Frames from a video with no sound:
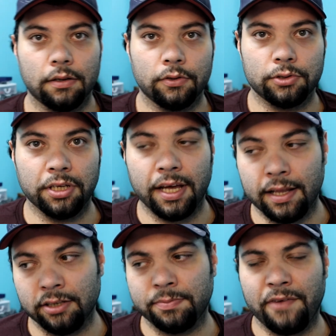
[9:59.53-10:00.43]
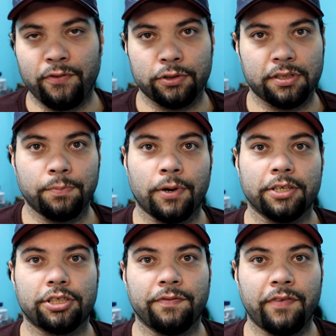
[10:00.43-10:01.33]
So yeah, that was my first
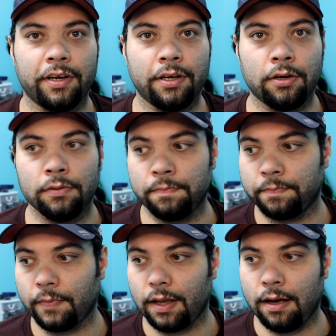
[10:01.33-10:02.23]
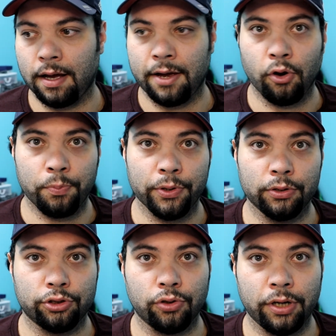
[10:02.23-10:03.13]
impression video. I hope you
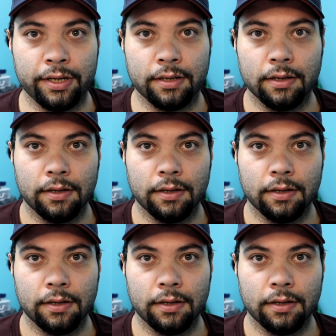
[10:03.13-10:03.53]
enjoyed.